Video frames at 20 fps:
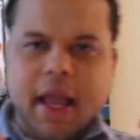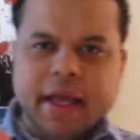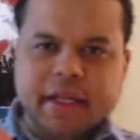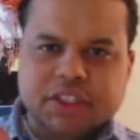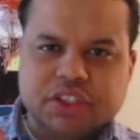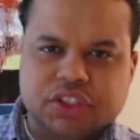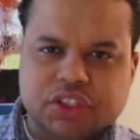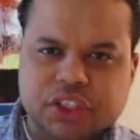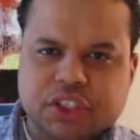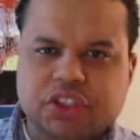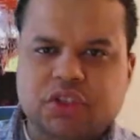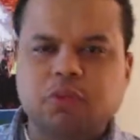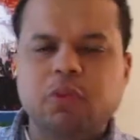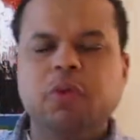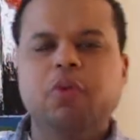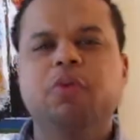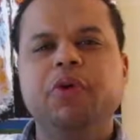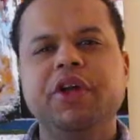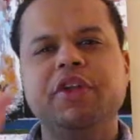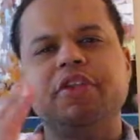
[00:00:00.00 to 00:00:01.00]
And just
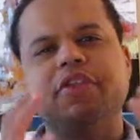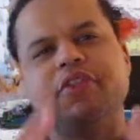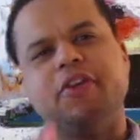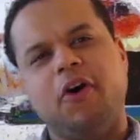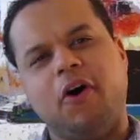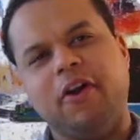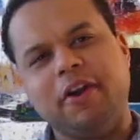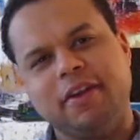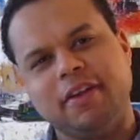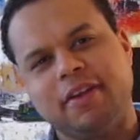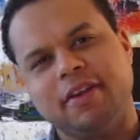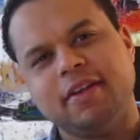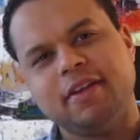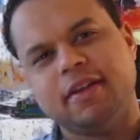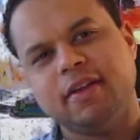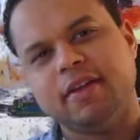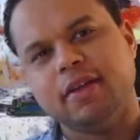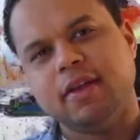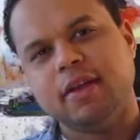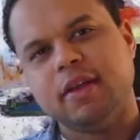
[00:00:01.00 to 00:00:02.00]
when we thought
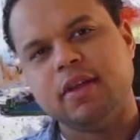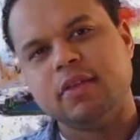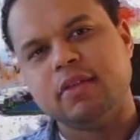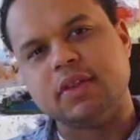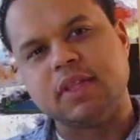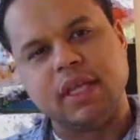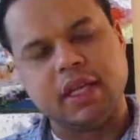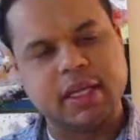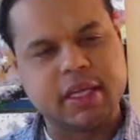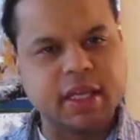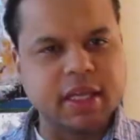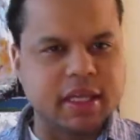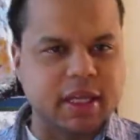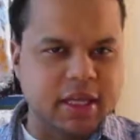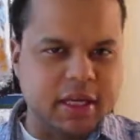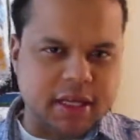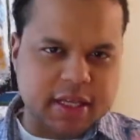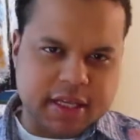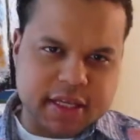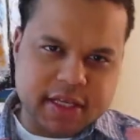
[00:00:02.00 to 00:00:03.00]
that it could
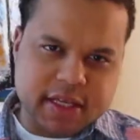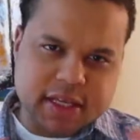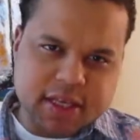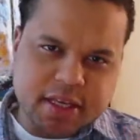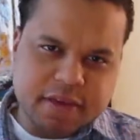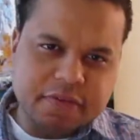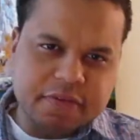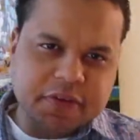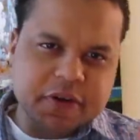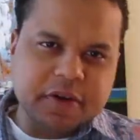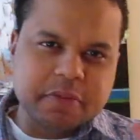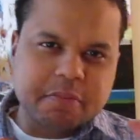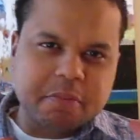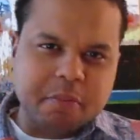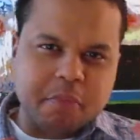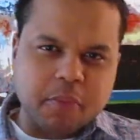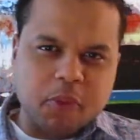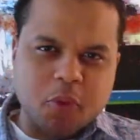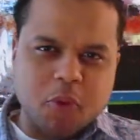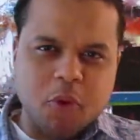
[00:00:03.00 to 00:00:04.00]
get even
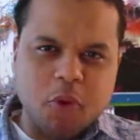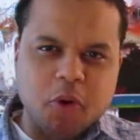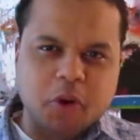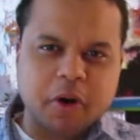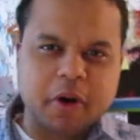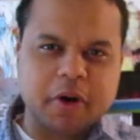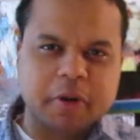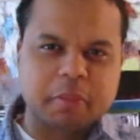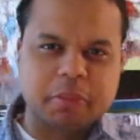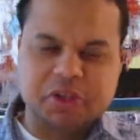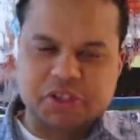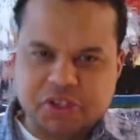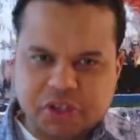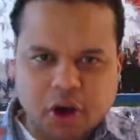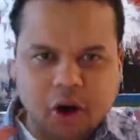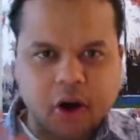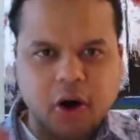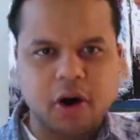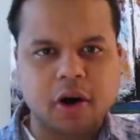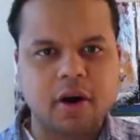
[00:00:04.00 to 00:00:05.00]
more
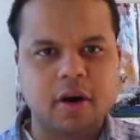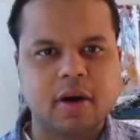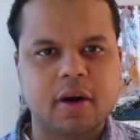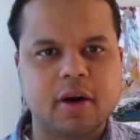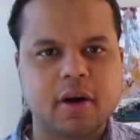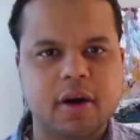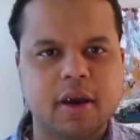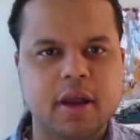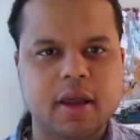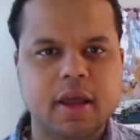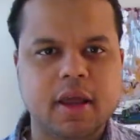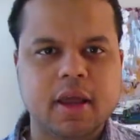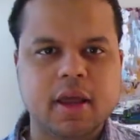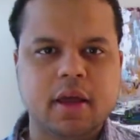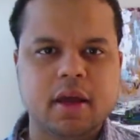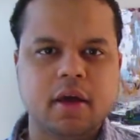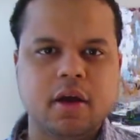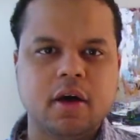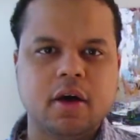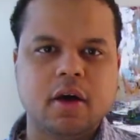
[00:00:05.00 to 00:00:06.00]
bizarre,
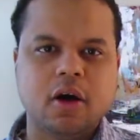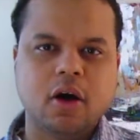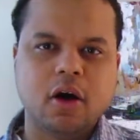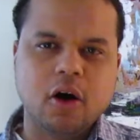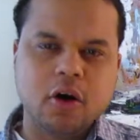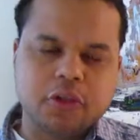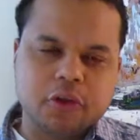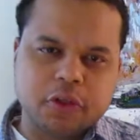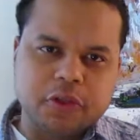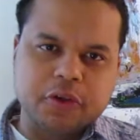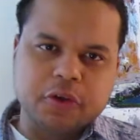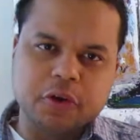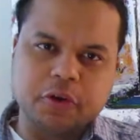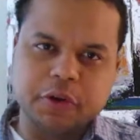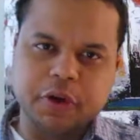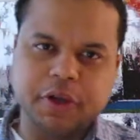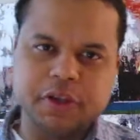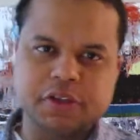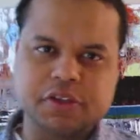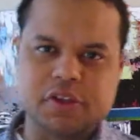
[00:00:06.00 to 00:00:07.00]
other
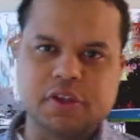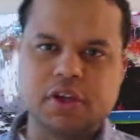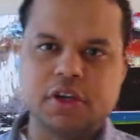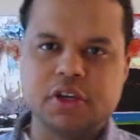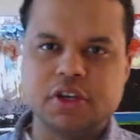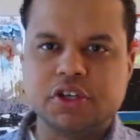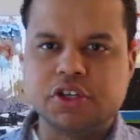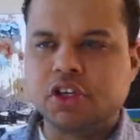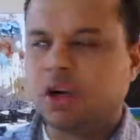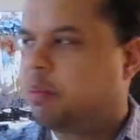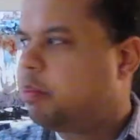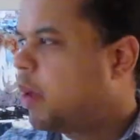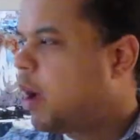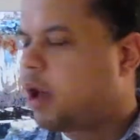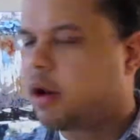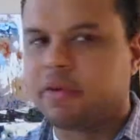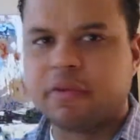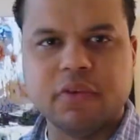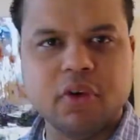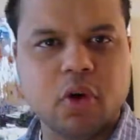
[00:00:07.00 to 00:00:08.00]
theories jump
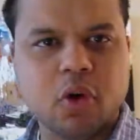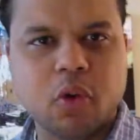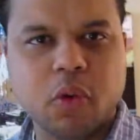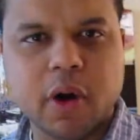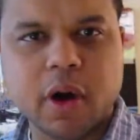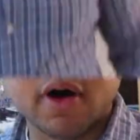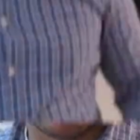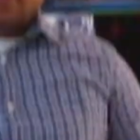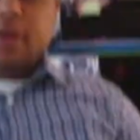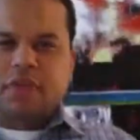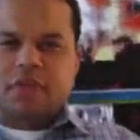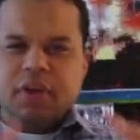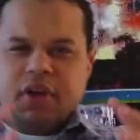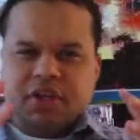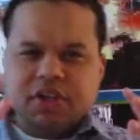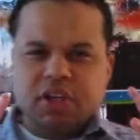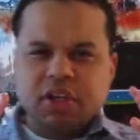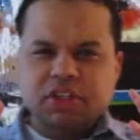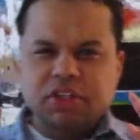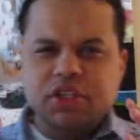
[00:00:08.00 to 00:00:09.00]
out of nowhere.
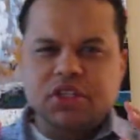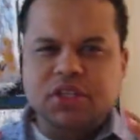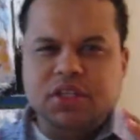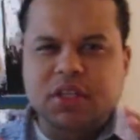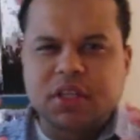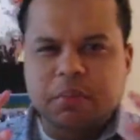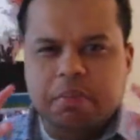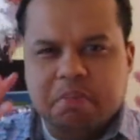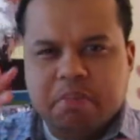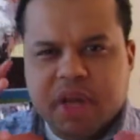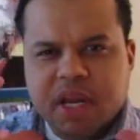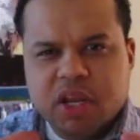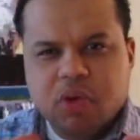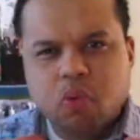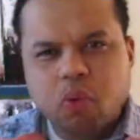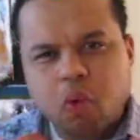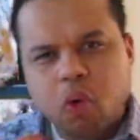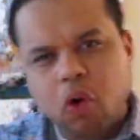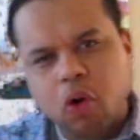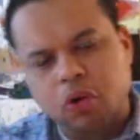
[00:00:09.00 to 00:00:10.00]
Things such as the many
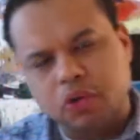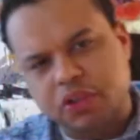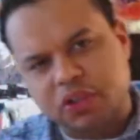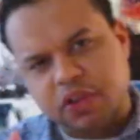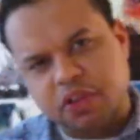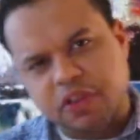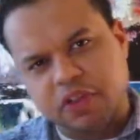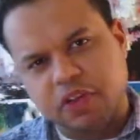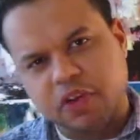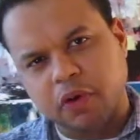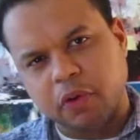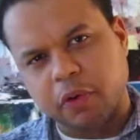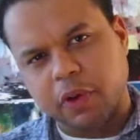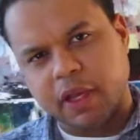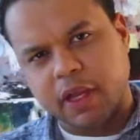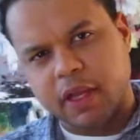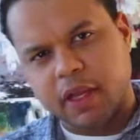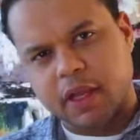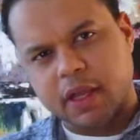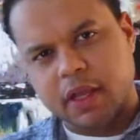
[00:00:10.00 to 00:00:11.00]
worlds
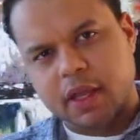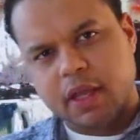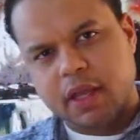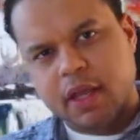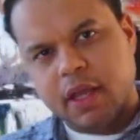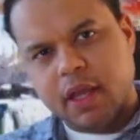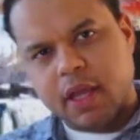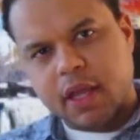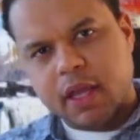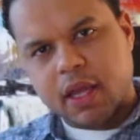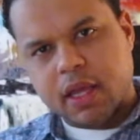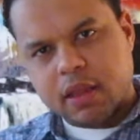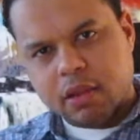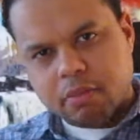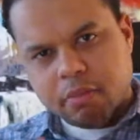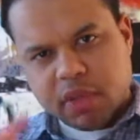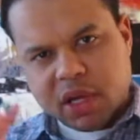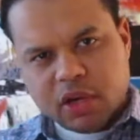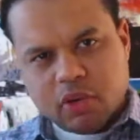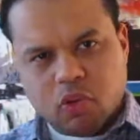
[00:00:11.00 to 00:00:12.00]
theory. In the
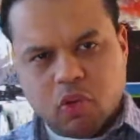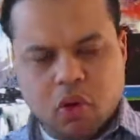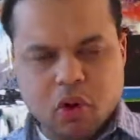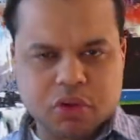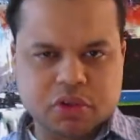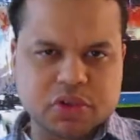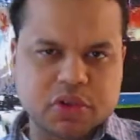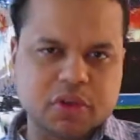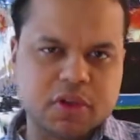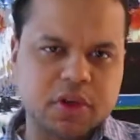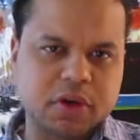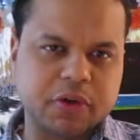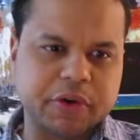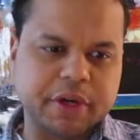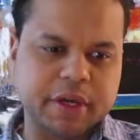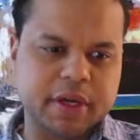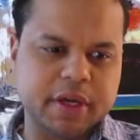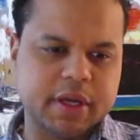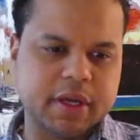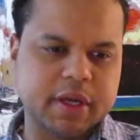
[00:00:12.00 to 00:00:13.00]
many worlds theory,